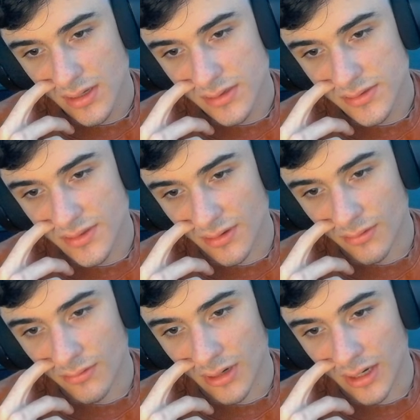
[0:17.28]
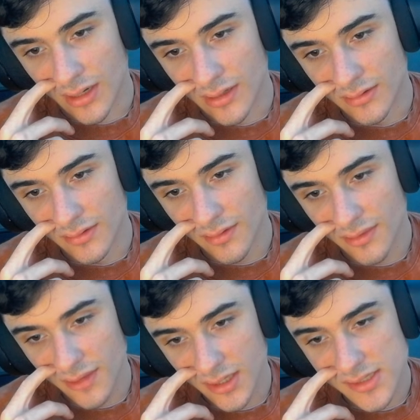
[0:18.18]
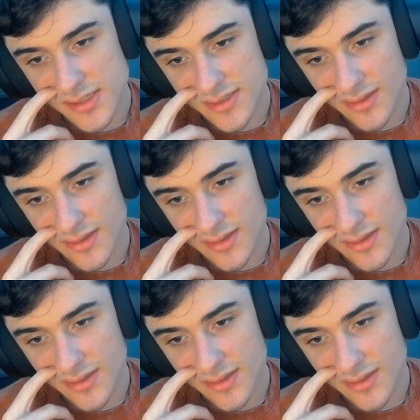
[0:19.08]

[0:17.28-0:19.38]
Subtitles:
So I think it's